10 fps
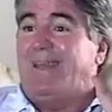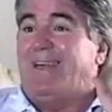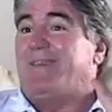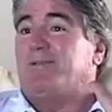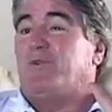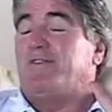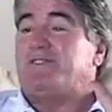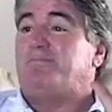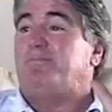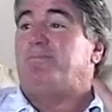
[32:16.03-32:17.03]
think it was one
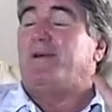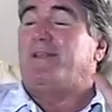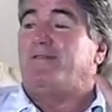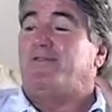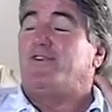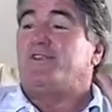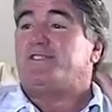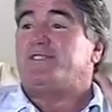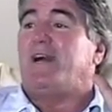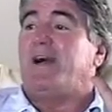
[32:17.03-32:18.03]
of the
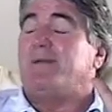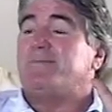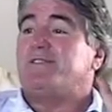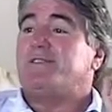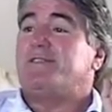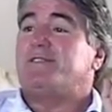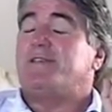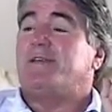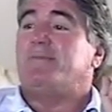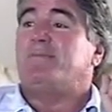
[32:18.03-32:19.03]
first times that
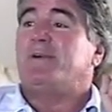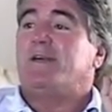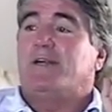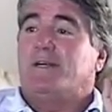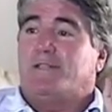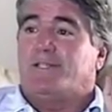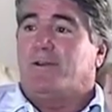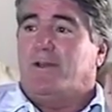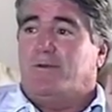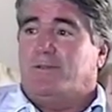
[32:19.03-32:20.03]
the
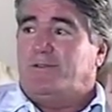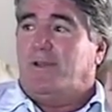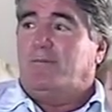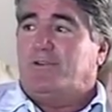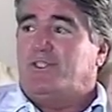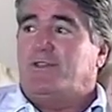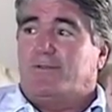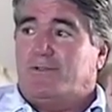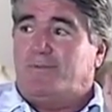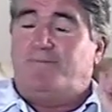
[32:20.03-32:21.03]
Tokyo Dome was
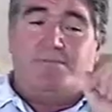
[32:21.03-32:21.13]
used,